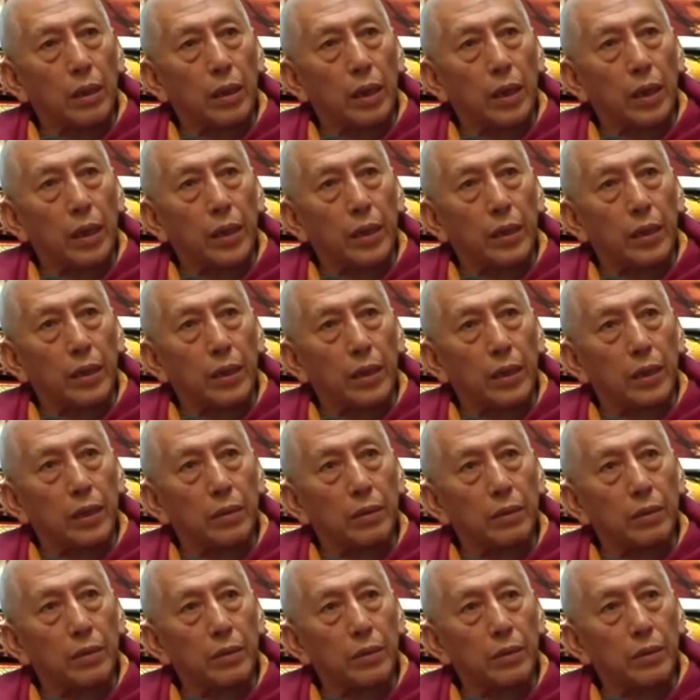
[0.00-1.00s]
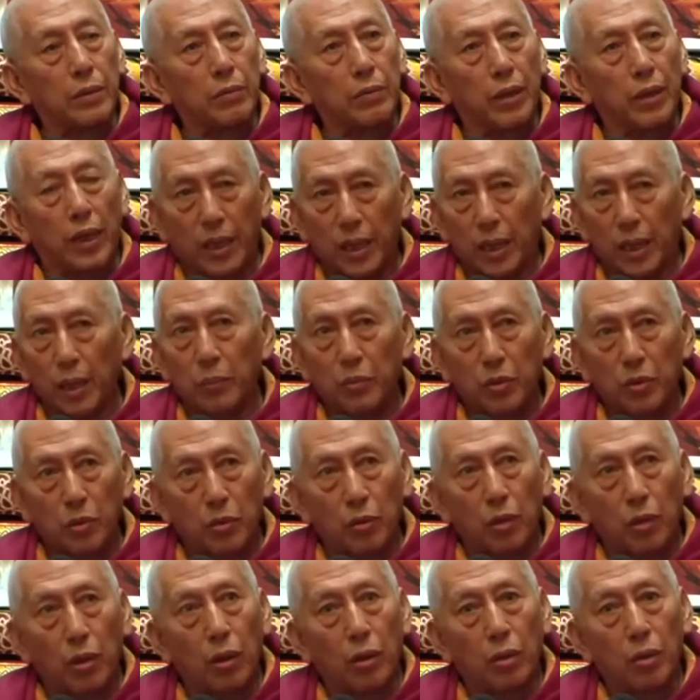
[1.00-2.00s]
I welcome you
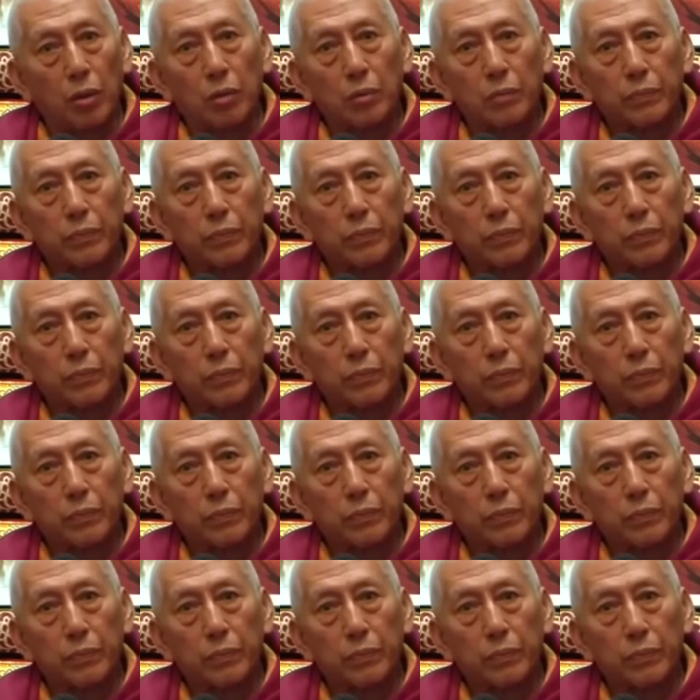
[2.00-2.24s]
all.